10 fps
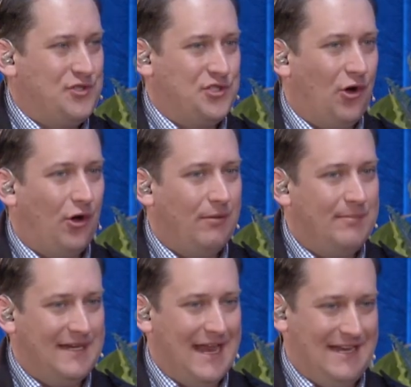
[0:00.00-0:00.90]
job
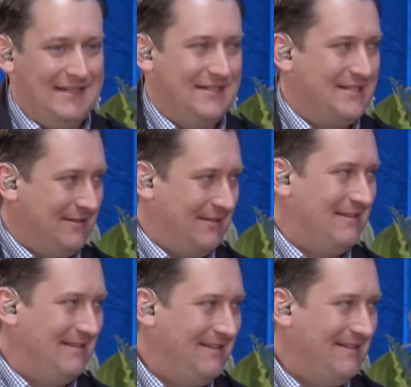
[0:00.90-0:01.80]
and uh,
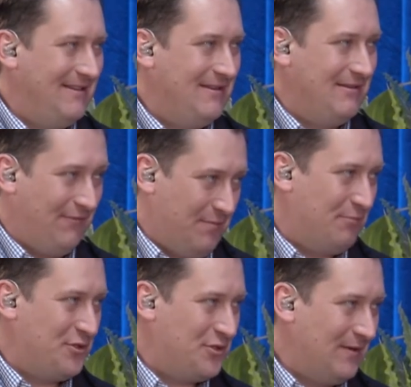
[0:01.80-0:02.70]
the, of your
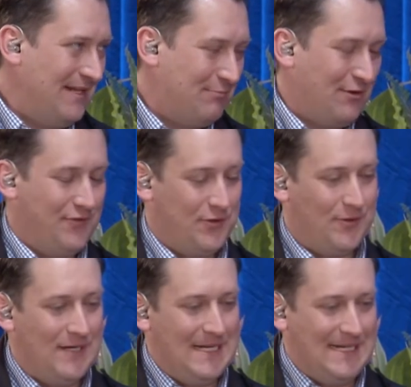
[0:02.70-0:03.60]
butchery, the
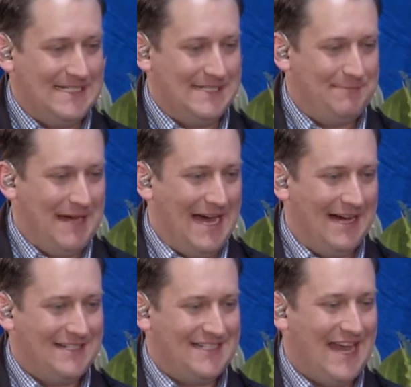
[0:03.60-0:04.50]
providore, is
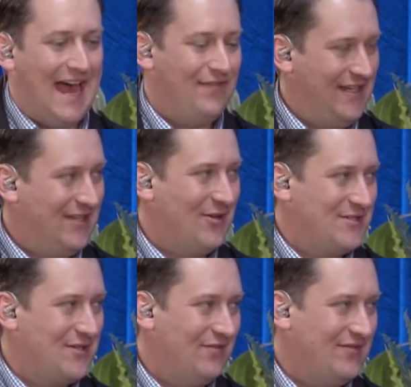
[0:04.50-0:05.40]
about having
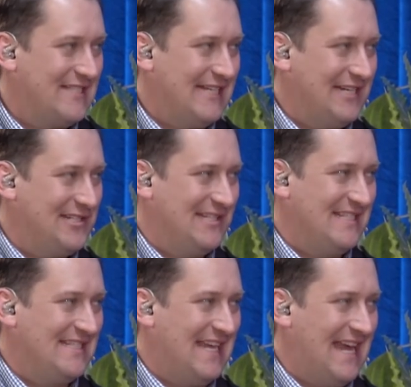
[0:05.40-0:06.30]
those
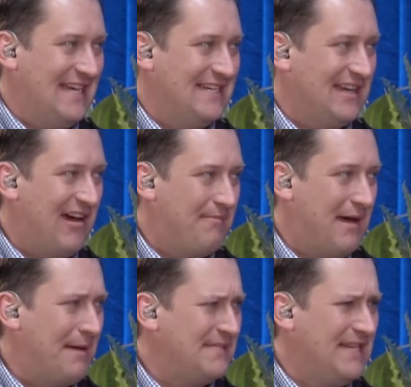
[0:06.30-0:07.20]
conversations and
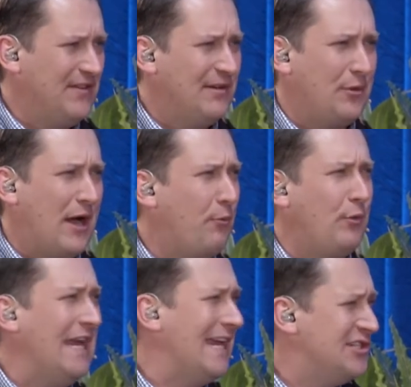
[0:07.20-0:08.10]
perhaps even a, a
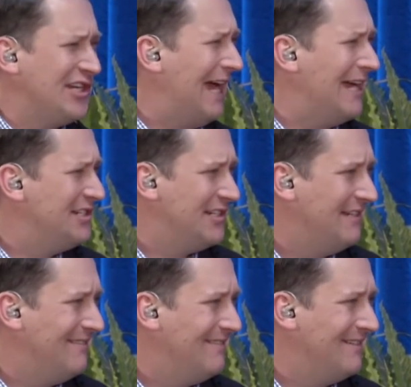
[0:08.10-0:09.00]
re education.